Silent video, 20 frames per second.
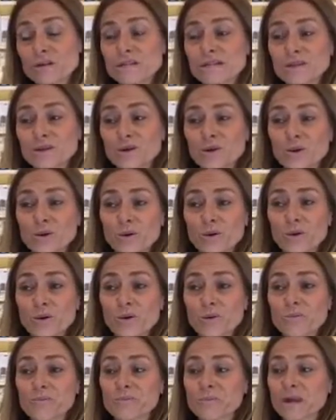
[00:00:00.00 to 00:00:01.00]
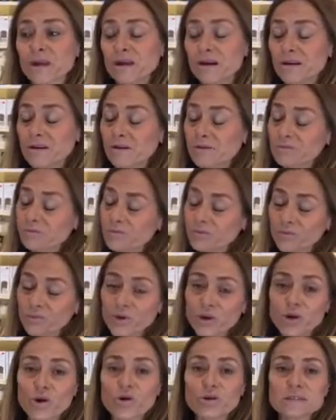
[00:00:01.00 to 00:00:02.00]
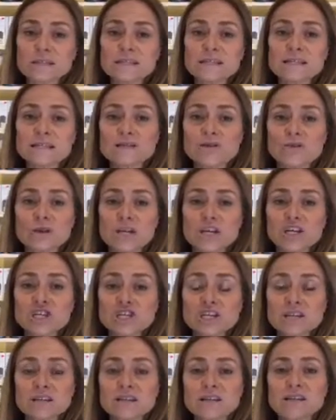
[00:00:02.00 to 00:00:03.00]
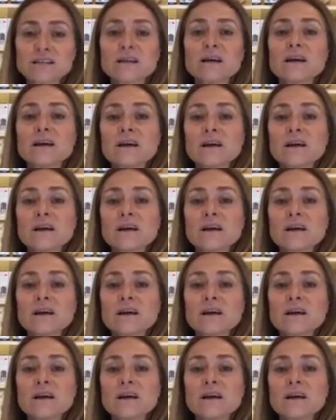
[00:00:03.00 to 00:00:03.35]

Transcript: So um, we're closing this location,